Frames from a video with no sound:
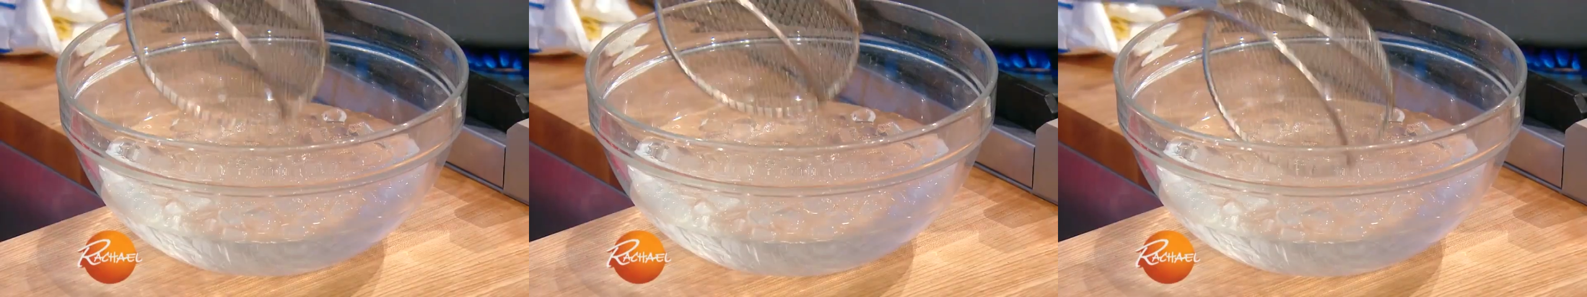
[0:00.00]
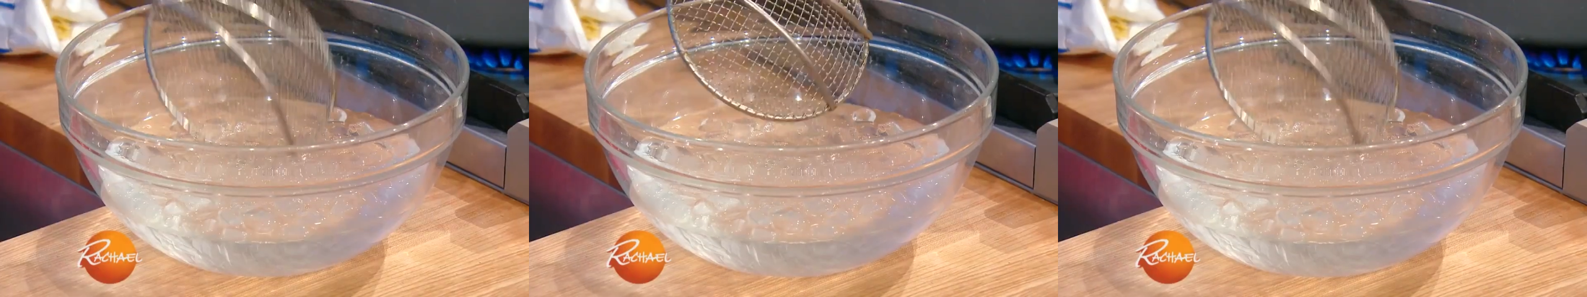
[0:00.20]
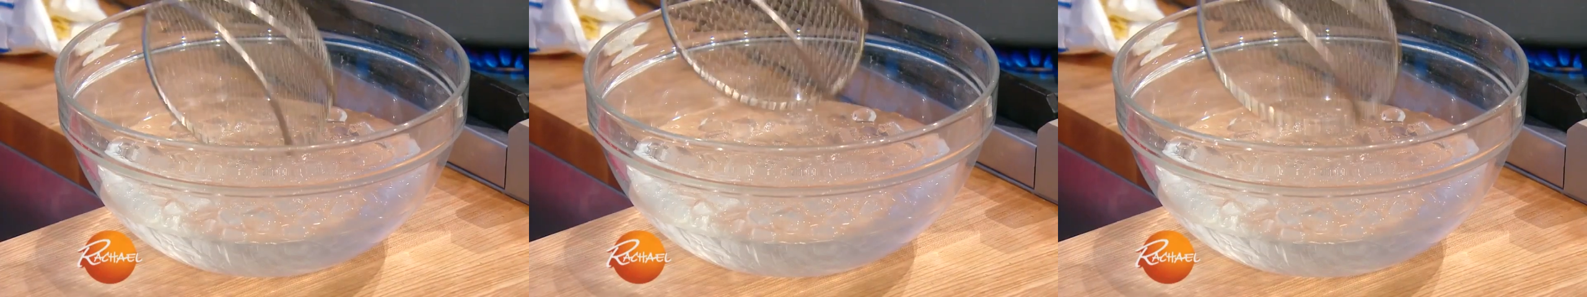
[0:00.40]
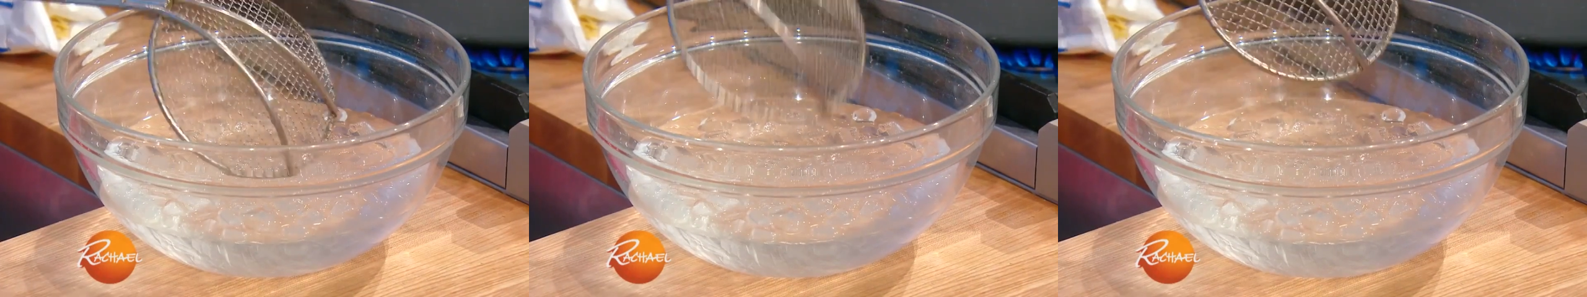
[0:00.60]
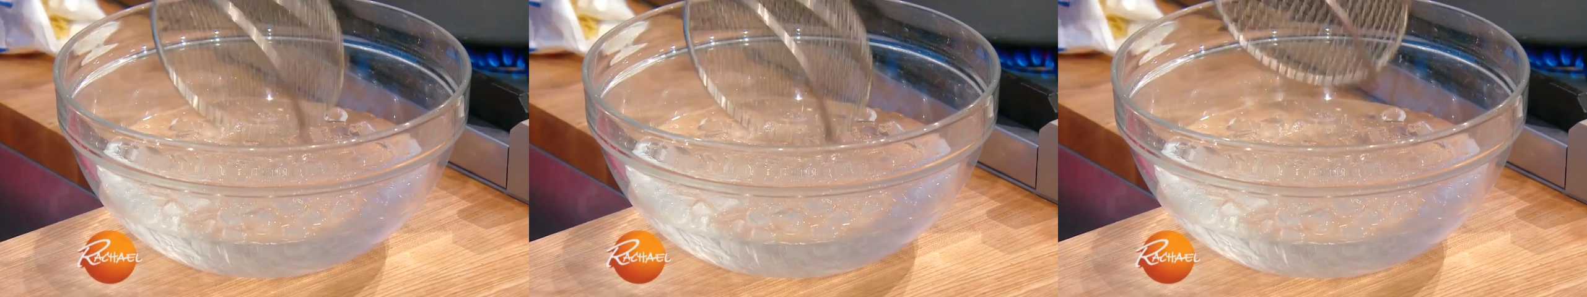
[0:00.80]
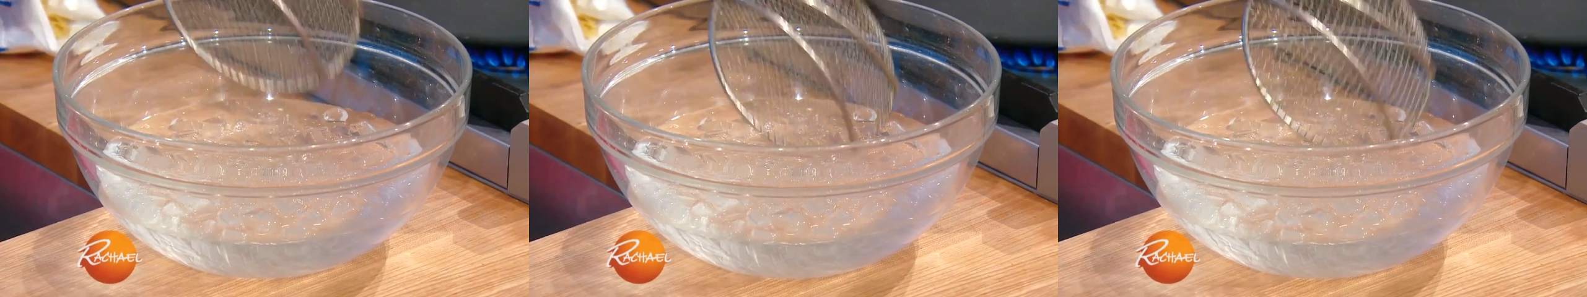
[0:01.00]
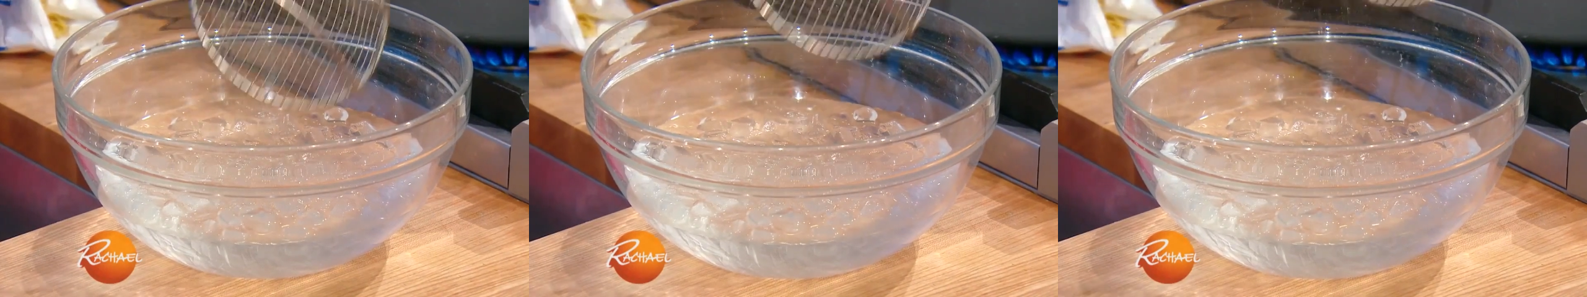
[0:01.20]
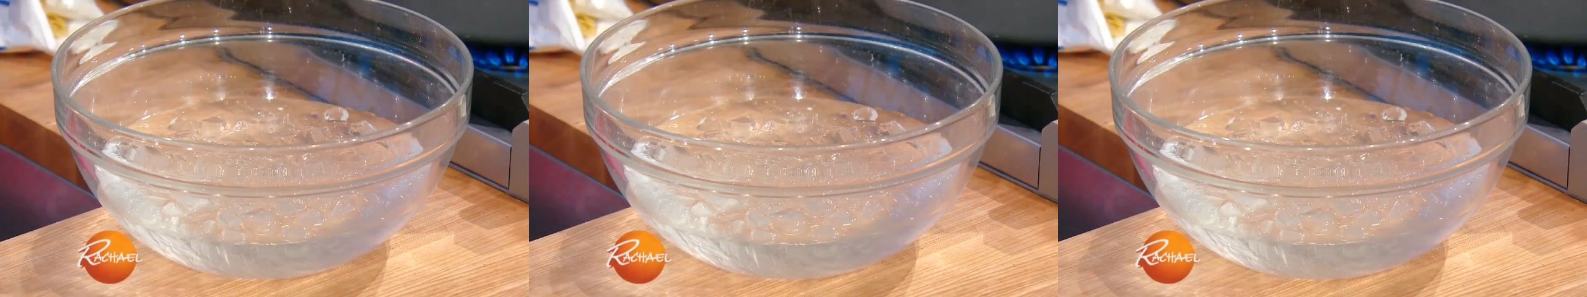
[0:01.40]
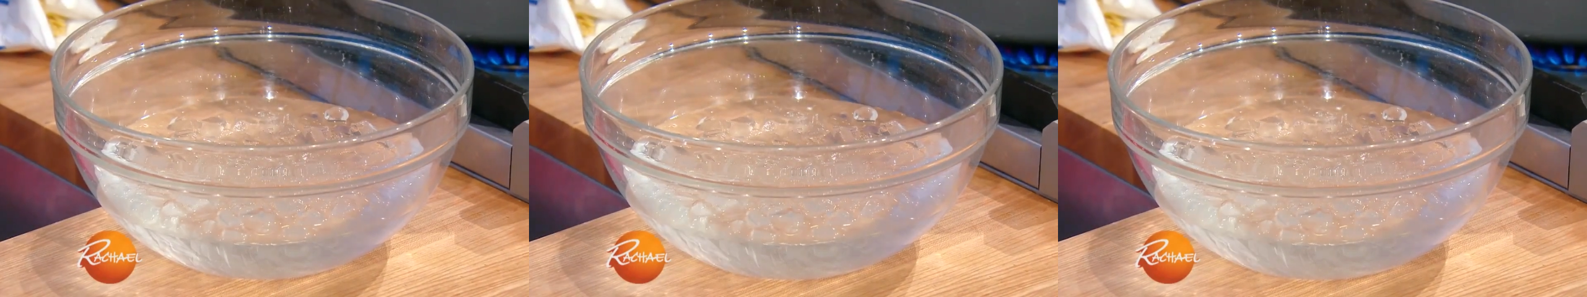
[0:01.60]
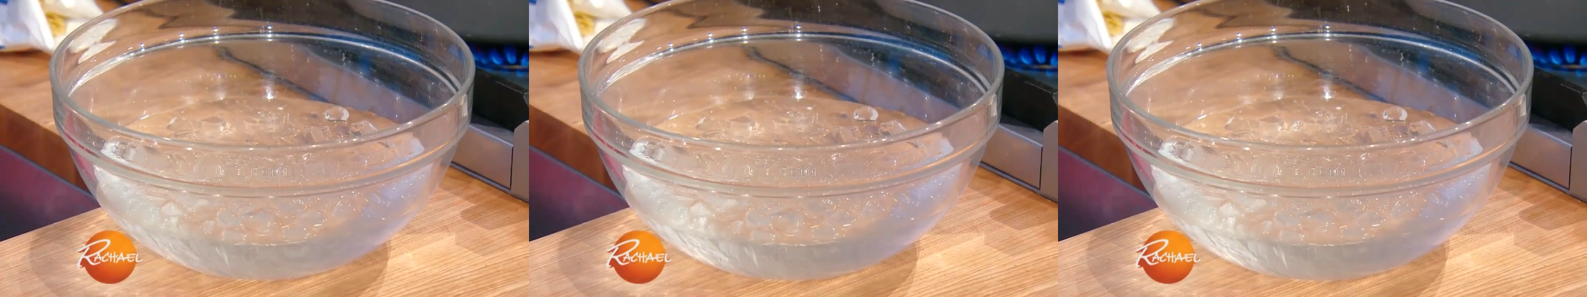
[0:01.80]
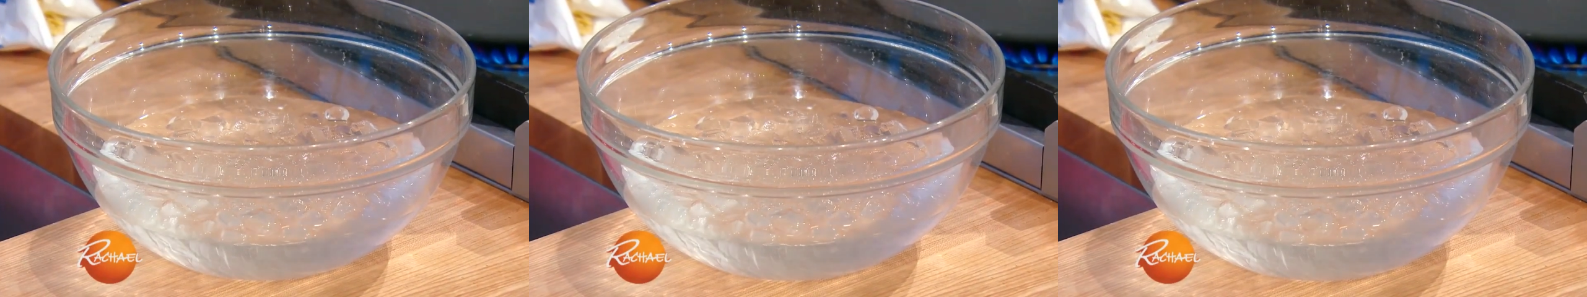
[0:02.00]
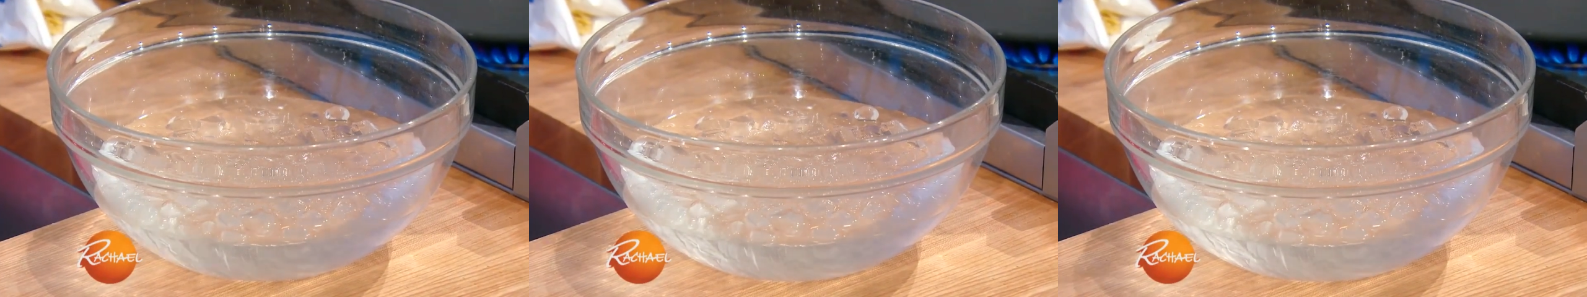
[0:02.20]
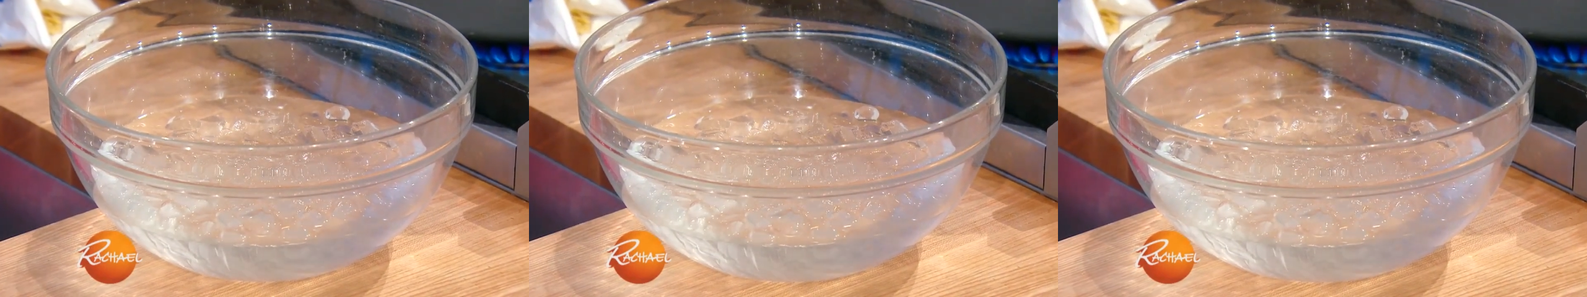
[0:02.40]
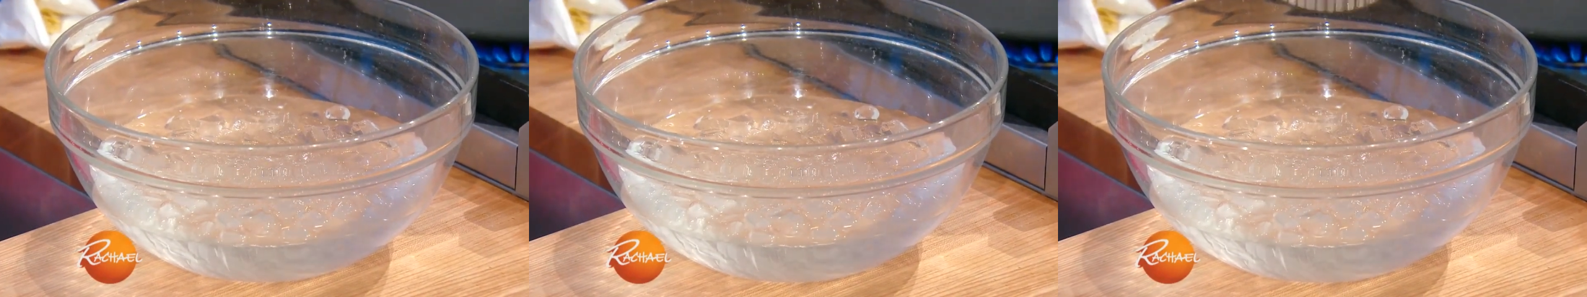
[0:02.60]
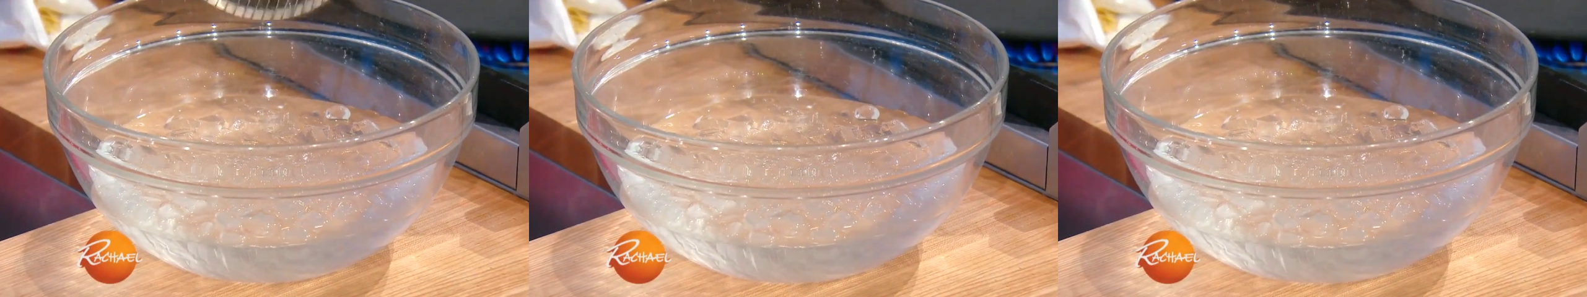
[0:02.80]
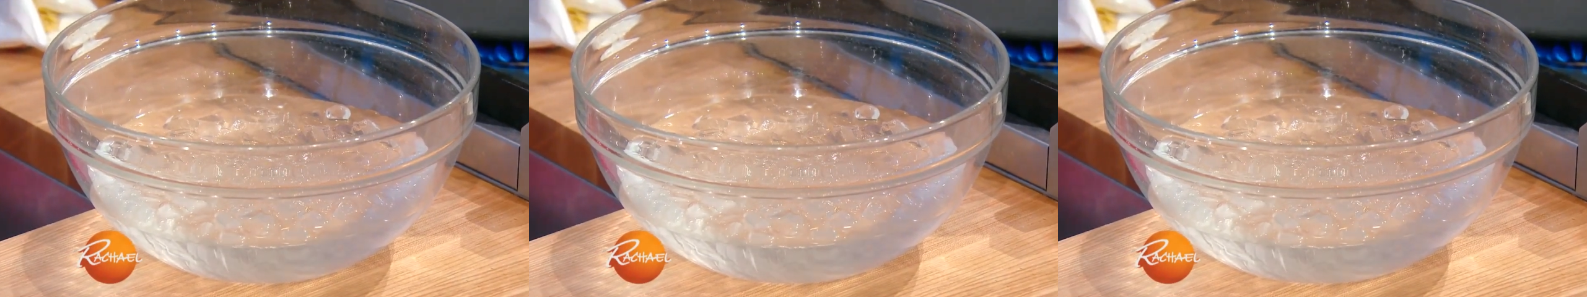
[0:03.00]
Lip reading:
No face is visible, so there are no lips to read.